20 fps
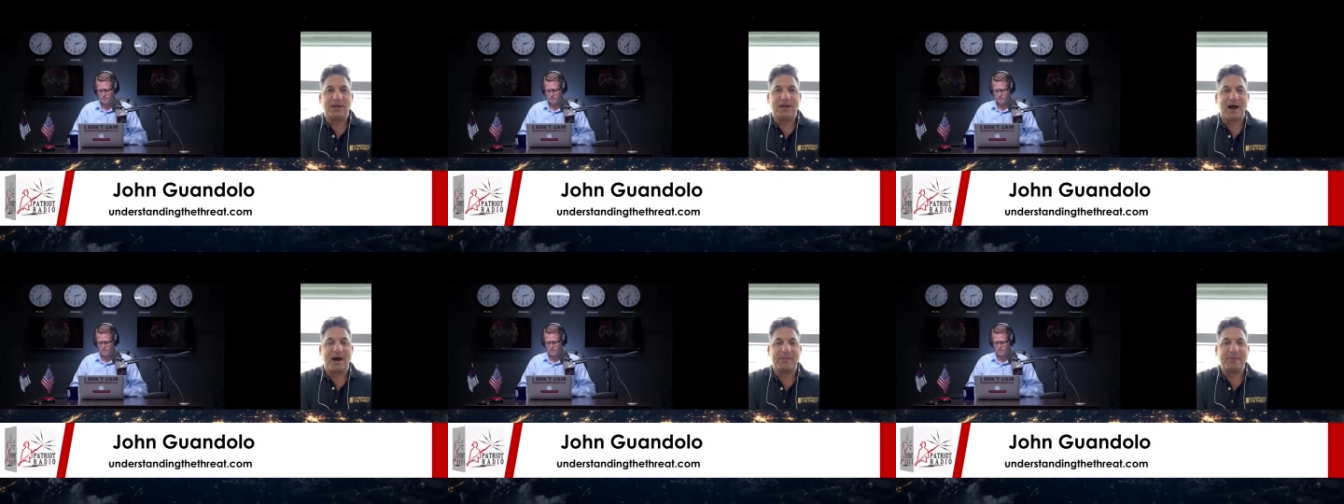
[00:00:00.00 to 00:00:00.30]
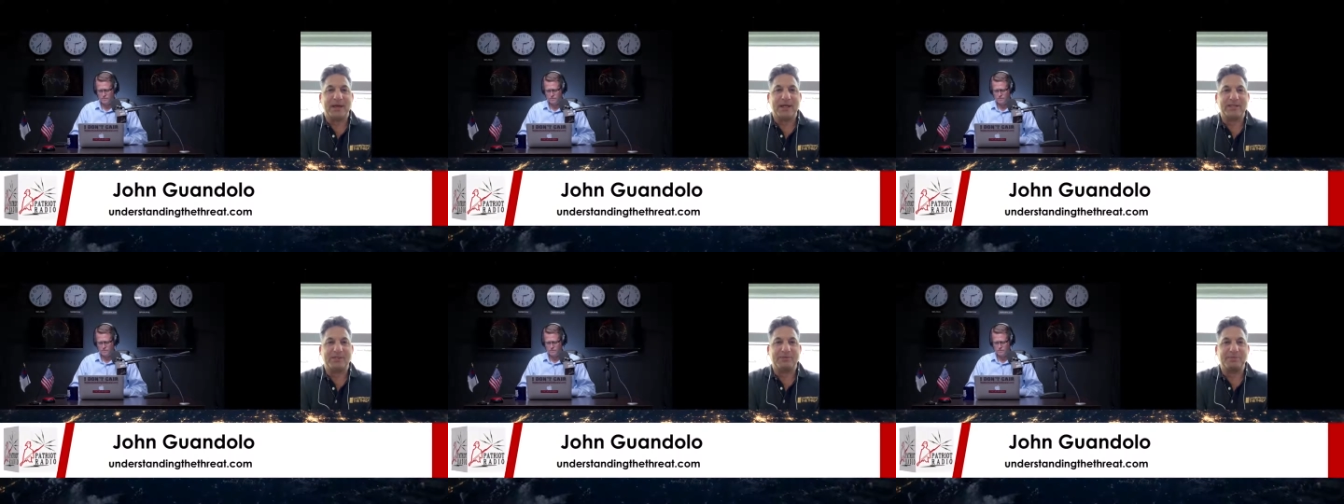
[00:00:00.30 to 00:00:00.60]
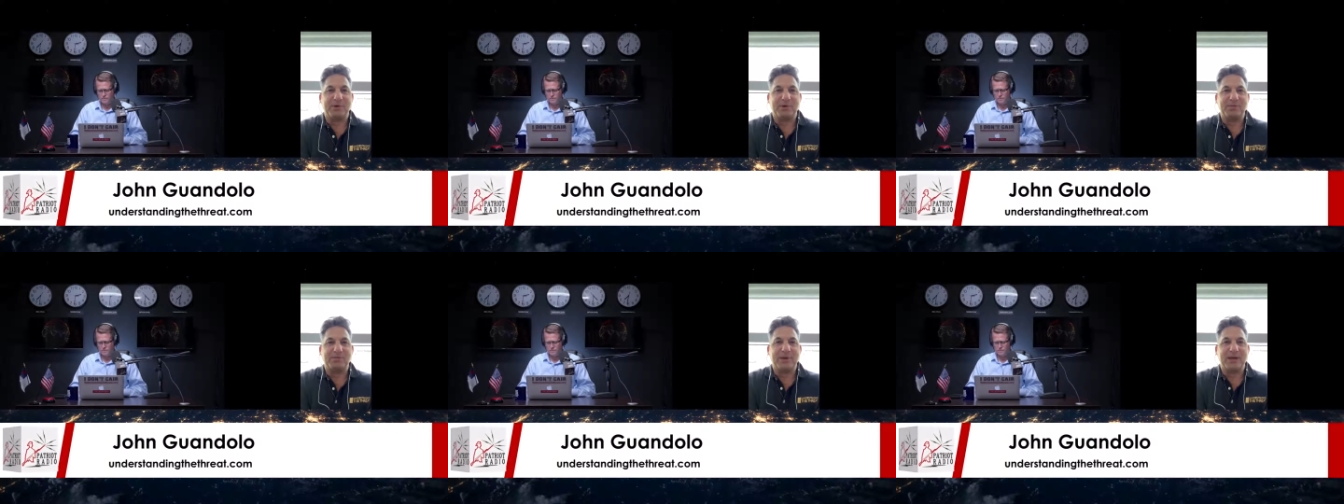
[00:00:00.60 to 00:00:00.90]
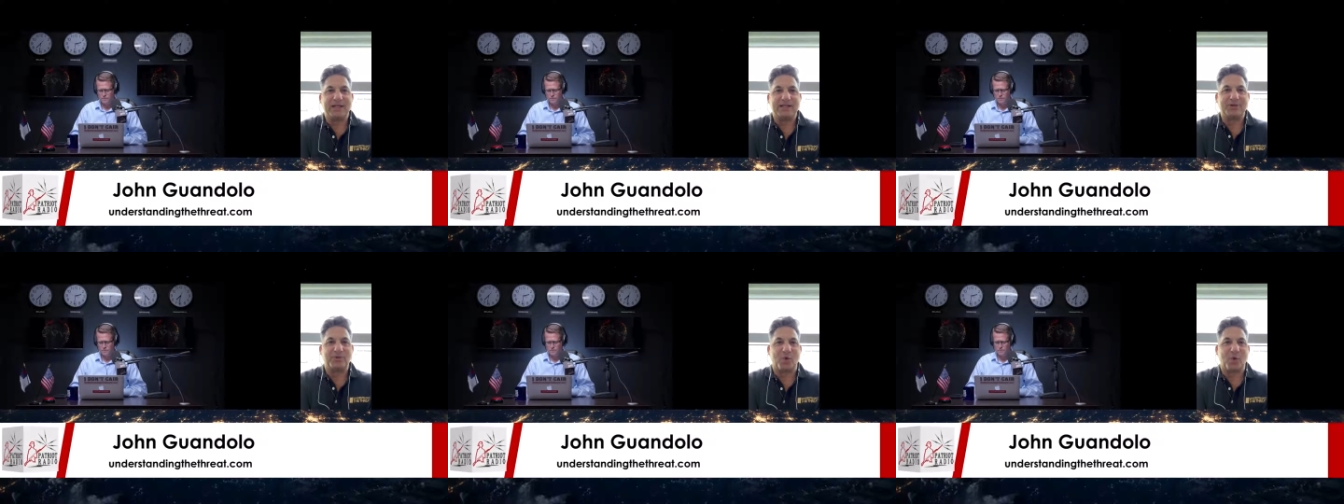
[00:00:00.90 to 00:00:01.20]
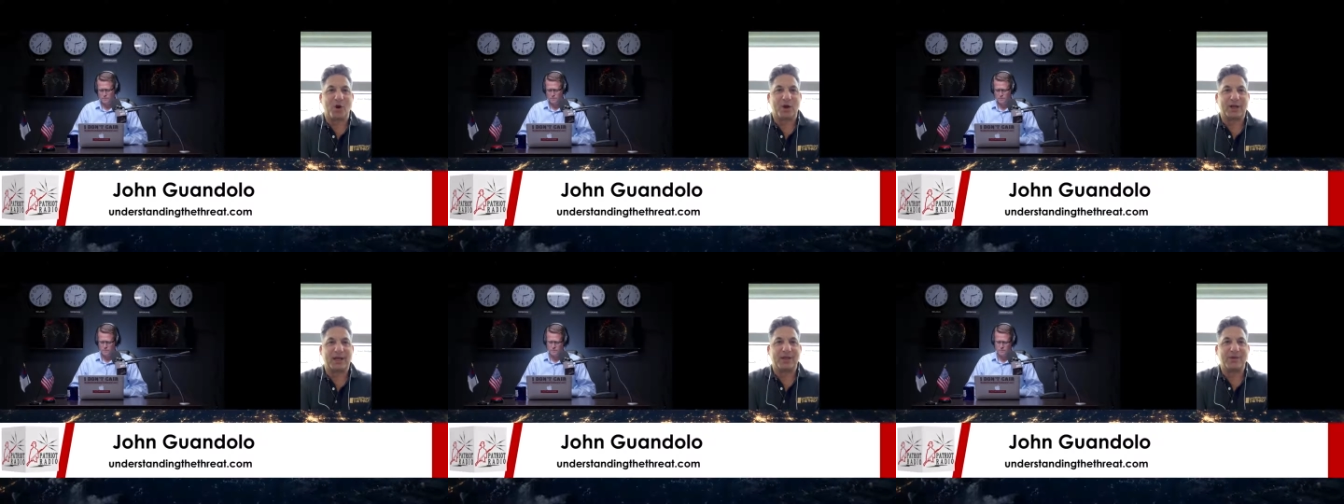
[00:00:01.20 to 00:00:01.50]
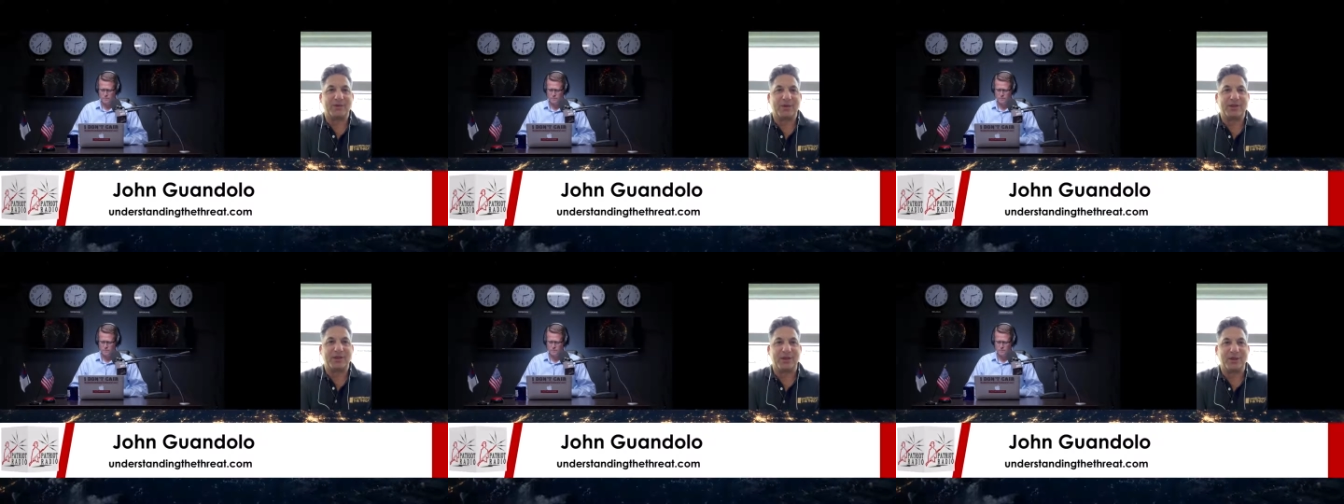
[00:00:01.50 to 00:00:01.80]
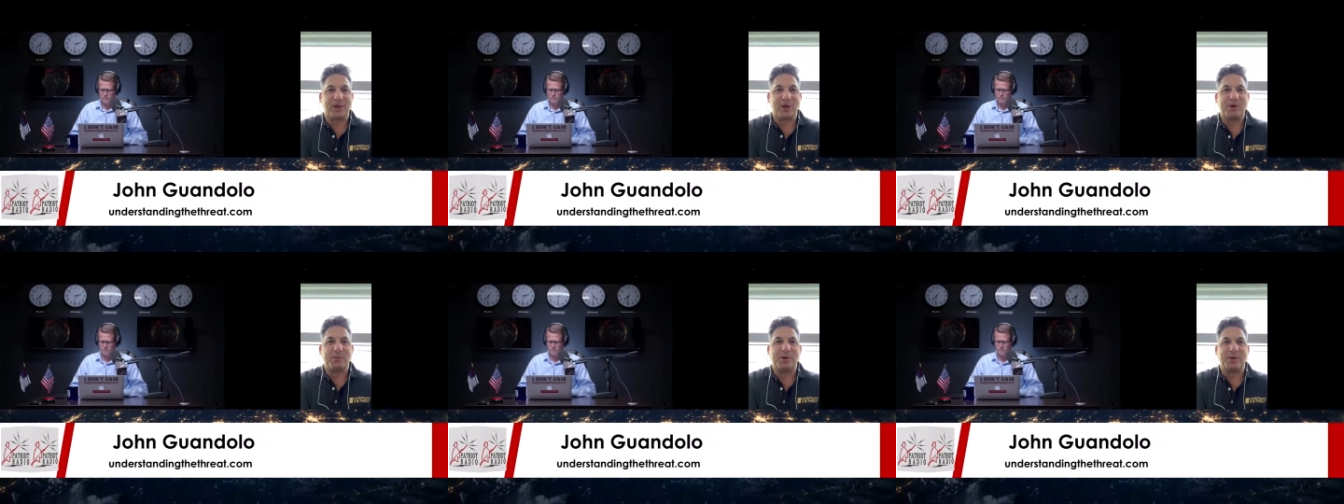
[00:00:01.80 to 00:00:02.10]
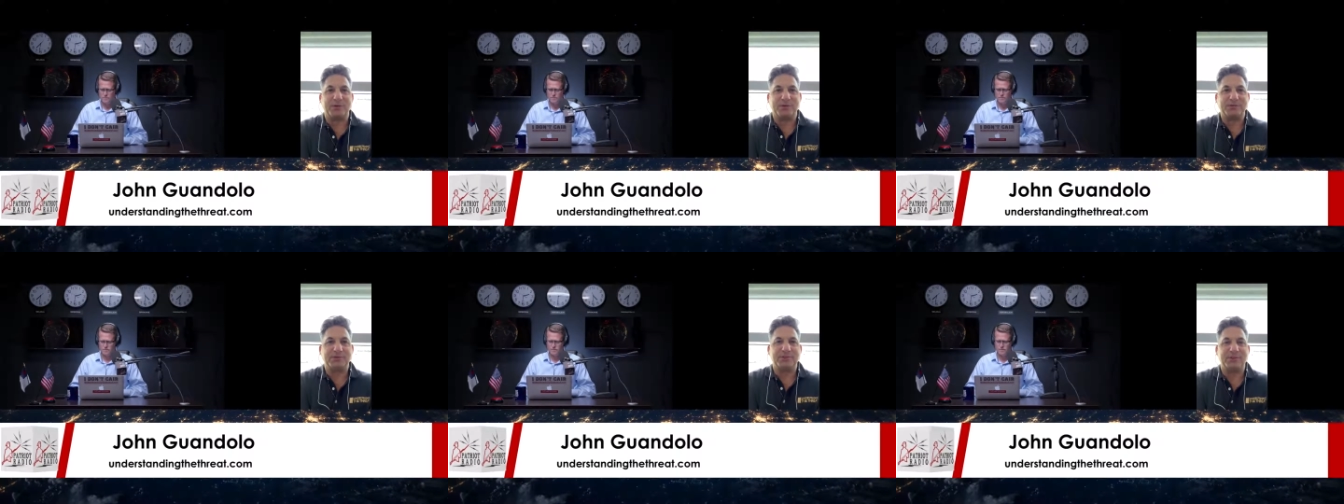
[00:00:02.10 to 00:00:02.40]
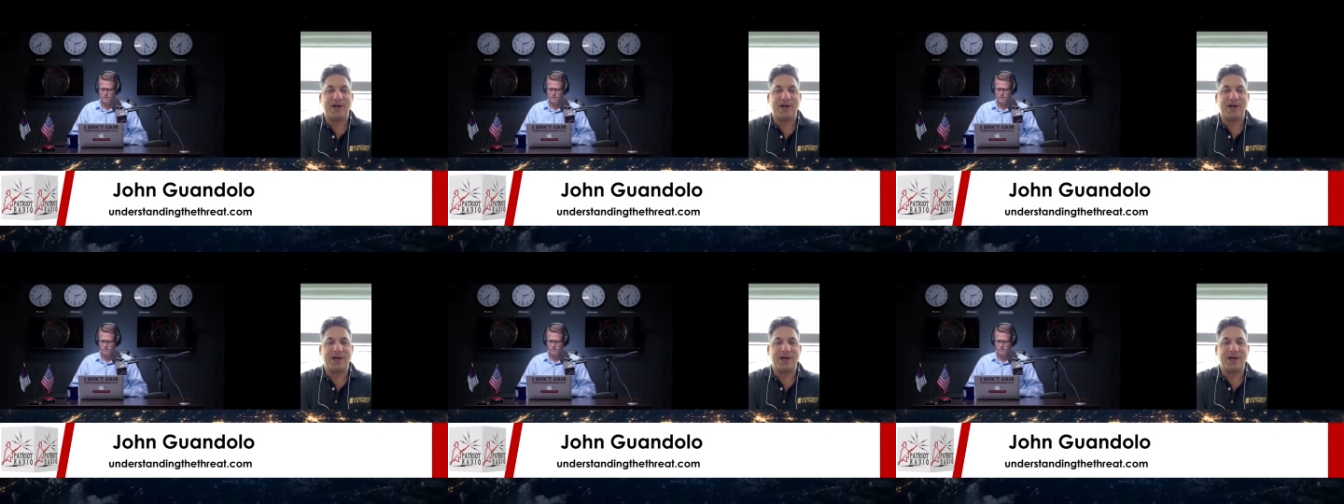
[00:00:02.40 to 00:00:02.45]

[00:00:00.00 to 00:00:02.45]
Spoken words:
communist movement is working with the global